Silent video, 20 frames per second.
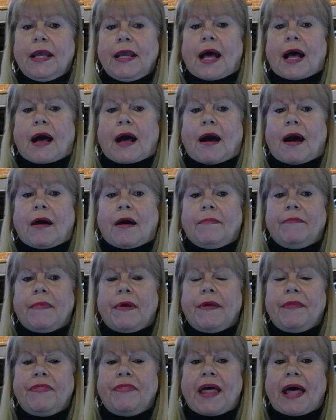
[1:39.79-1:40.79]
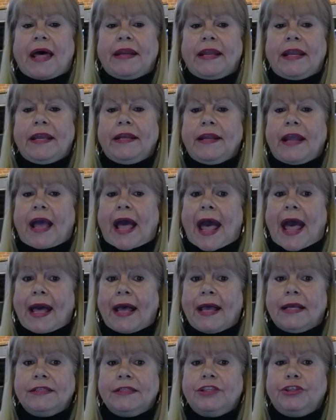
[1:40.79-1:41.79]
that it
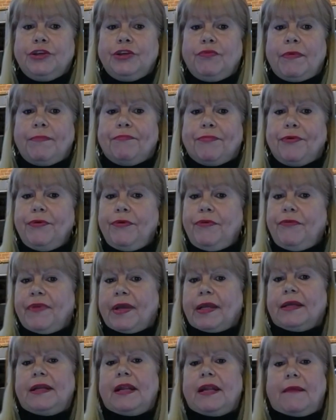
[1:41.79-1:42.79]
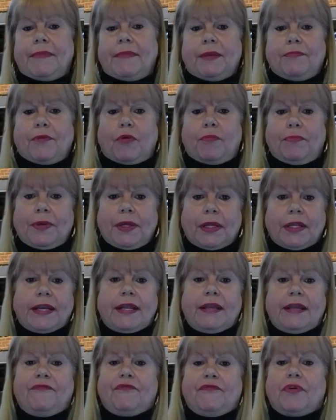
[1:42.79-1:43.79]
has to improve economic mobility
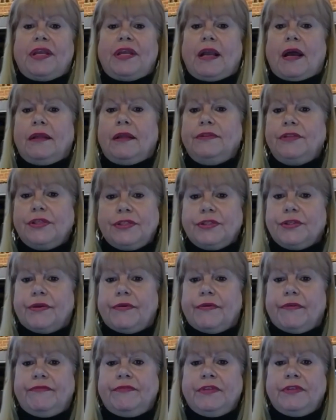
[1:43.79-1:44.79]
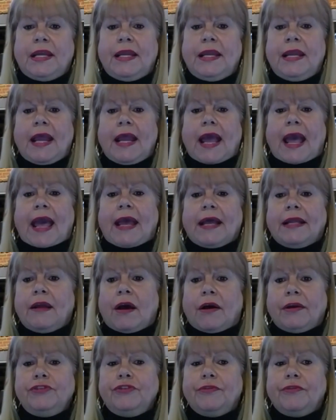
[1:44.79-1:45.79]
for the underserved and
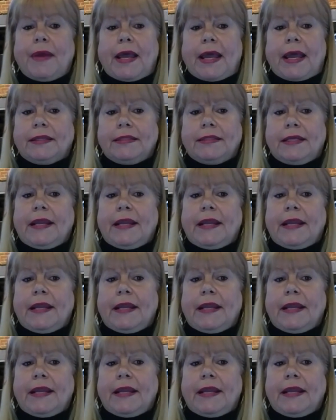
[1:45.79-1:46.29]
underbanked,